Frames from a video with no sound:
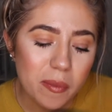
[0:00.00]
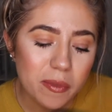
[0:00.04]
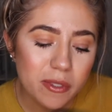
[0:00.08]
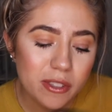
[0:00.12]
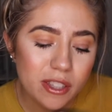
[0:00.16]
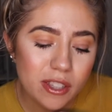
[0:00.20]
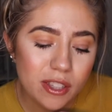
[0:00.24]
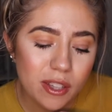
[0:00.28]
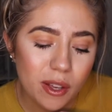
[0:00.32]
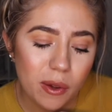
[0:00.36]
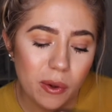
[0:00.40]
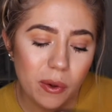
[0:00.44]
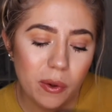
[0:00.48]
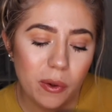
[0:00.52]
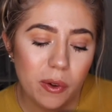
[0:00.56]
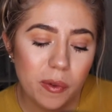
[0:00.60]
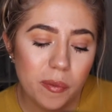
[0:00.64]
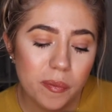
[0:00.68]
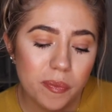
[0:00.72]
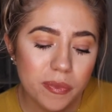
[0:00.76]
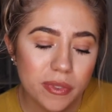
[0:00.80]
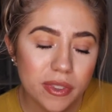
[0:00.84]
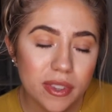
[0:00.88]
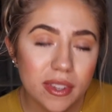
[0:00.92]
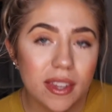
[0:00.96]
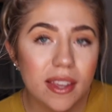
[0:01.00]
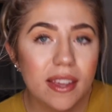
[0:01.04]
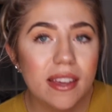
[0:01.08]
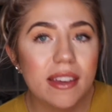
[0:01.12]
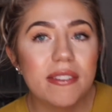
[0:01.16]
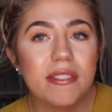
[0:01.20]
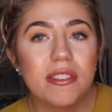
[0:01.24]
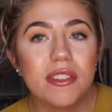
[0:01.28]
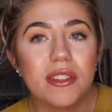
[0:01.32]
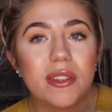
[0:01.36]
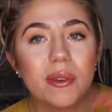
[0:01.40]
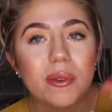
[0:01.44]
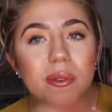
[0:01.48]
So
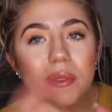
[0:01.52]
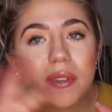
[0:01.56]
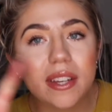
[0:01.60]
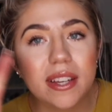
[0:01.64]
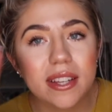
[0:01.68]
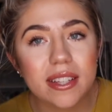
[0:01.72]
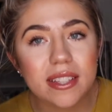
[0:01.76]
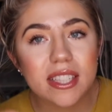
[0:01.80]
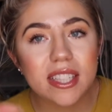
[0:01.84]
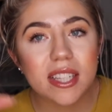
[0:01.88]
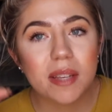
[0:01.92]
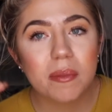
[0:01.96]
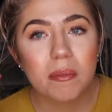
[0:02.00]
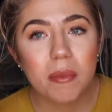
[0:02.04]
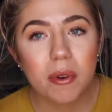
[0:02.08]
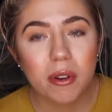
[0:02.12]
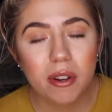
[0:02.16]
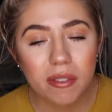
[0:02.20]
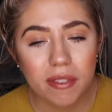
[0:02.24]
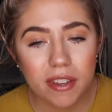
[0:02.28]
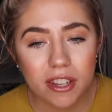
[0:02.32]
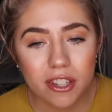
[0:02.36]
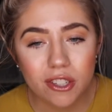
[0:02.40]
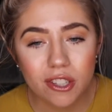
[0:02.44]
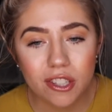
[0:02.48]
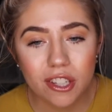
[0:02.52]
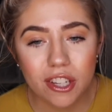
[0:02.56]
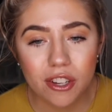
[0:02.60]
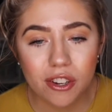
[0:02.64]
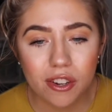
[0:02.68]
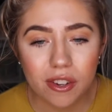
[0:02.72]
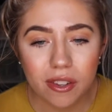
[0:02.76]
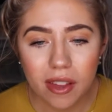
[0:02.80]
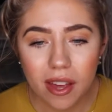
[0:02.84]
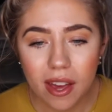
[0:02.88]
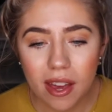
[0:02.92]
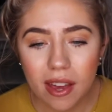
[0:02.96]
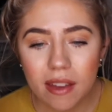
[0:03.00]
if you need some motivation in
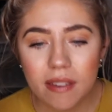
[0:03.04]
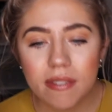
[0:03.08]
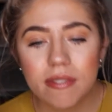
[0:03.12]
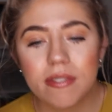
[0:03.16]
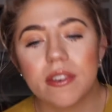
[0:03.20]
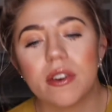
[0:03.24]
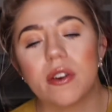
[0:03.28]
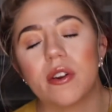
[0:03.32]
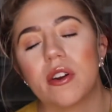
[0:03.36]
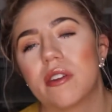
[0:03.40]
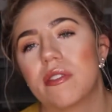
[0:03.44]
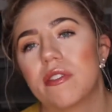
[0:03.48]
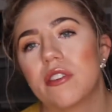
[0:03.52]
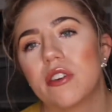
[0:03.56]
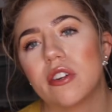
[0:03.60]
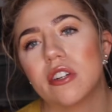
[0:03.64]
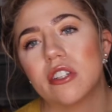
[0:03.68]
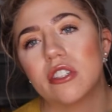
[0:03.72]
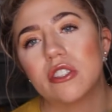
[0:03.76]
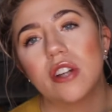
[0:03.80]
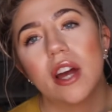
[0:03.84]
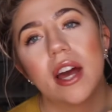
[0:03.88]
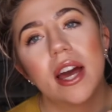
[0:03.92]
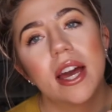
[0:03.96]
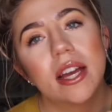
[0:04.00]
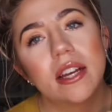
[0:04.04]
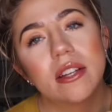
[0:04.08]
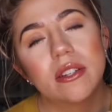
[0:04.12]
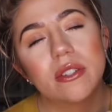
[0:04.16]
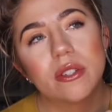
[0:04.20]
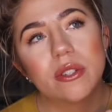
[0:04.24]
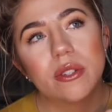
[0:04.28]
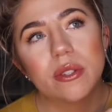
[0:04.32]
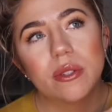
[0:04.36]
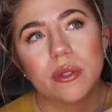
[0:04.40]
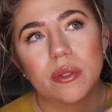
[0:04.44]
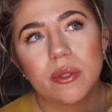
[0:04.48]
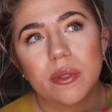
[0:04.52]
your life, or if you're trying
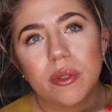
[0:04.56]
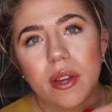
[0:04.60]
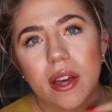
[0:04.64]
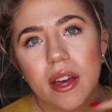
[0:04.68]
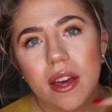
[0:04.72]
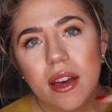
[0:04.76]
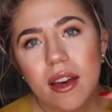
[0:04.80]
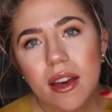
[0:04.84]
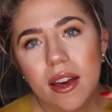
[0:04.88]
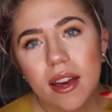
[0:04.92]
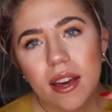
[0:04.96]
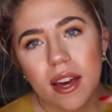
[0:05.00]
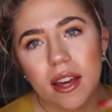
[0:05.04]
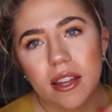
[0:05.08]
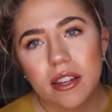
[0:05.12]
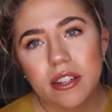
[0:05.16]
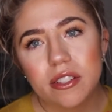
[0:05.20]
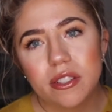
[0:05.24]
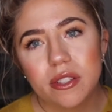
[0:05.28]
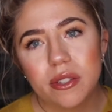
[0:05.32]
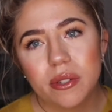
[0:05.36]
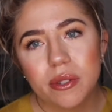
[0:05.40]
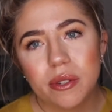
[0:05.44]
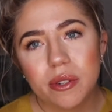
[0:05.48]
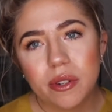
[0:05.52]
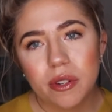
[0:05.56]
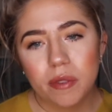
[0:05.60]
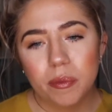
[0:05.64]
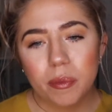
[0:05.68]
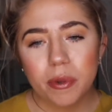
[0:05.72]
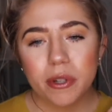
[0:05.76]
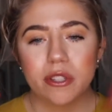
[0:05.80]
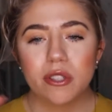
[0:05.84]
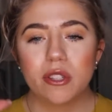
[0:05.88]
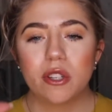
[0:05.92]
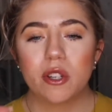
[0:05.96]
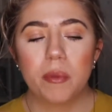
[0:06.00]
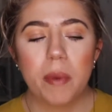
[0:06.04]
to kind of
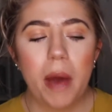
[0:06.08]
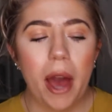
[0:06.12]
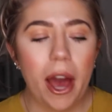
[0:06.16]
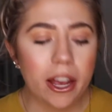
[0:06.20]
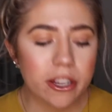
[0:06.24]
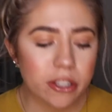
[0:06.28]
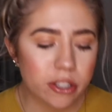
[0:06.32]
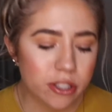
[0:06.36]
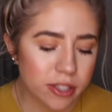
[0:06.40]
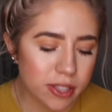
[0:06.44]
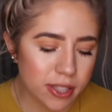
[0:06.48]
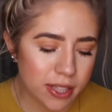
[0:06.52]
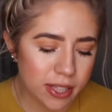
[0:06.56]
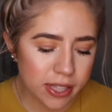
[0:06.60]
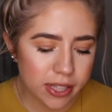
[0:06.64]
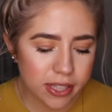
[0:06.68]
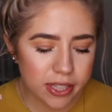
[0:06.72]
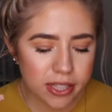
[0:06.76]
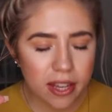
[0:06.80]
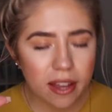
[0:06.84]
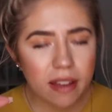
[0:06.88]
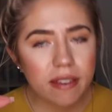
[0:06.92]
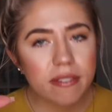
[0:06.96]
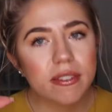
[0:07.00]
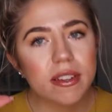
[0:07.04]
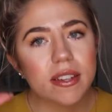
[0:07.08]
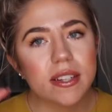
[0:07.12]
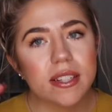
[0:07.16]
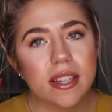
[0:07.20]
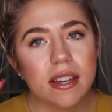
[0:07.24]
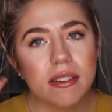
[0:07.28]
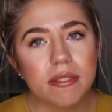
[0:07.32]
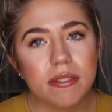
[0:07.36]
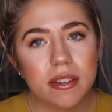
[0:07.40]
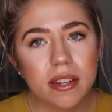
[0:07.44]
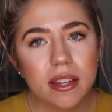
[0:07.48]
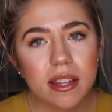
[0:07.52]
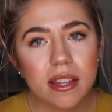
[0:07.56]
pursue your passions and stuff,
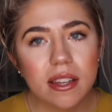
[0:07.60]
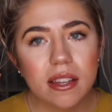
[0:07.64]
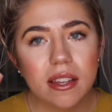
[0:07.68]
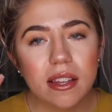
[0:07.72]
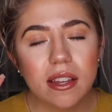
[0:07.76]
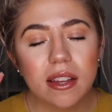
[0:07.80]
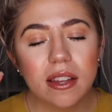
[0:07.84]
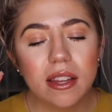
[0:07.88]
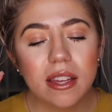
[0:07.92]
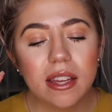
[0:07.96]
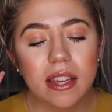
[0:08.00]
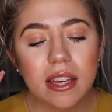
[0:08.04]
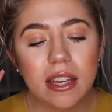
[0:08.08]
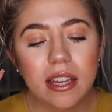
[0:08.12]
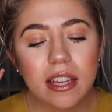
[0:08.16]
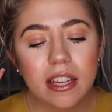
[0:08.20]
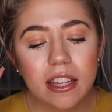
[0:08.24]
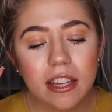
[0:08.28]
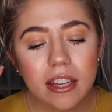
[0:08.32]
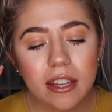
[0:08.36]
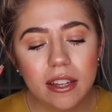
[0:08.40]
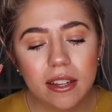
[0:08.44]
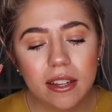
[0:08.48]
definitely